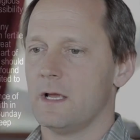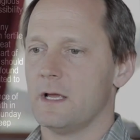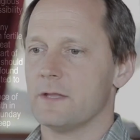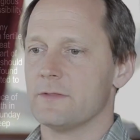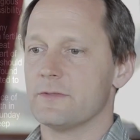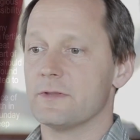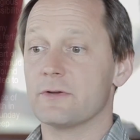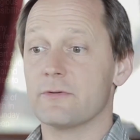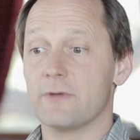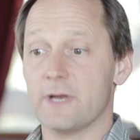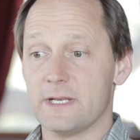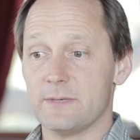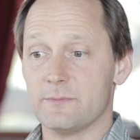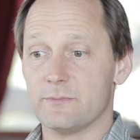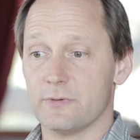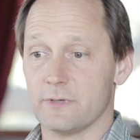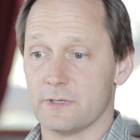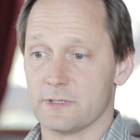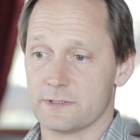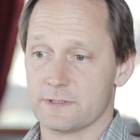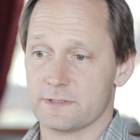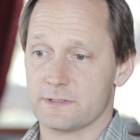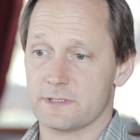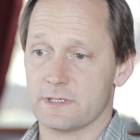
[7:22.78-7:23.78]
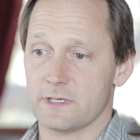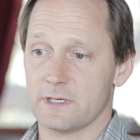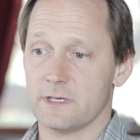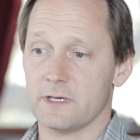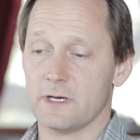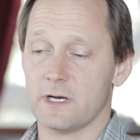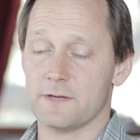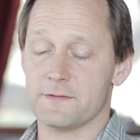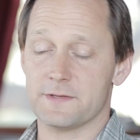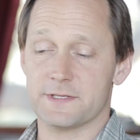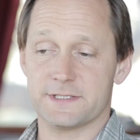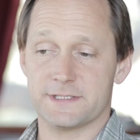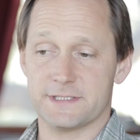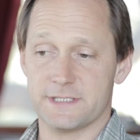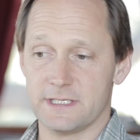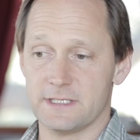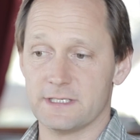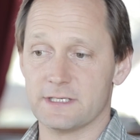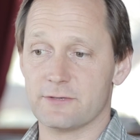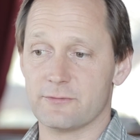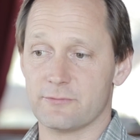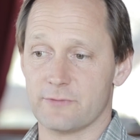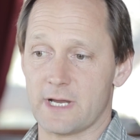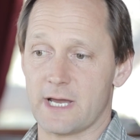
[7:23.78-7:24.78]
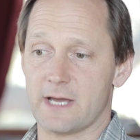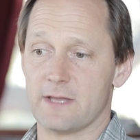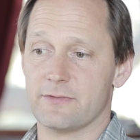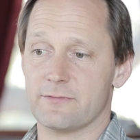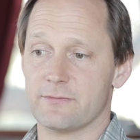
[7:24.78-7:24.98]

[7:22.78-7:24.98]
The great books are the scenic route